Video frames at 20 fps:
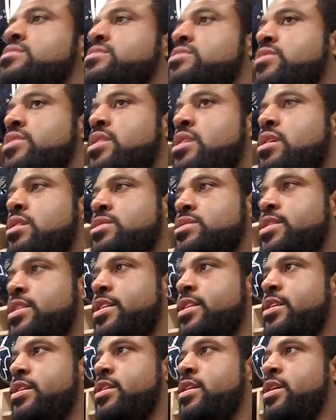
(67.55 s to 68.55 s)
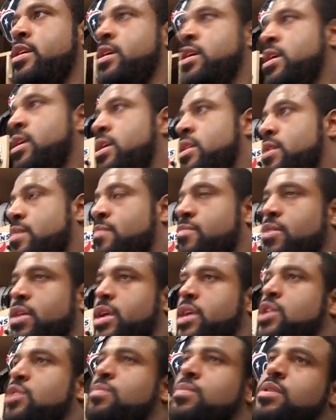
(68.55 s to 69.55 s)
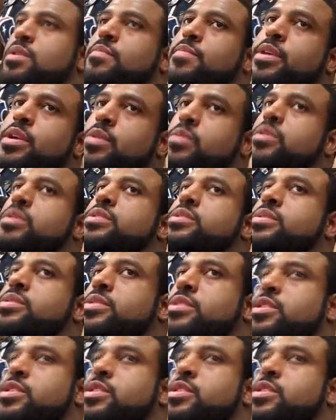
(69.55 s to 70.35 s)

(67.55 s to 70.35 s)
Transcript: 3 yards there, then breaking open a big one.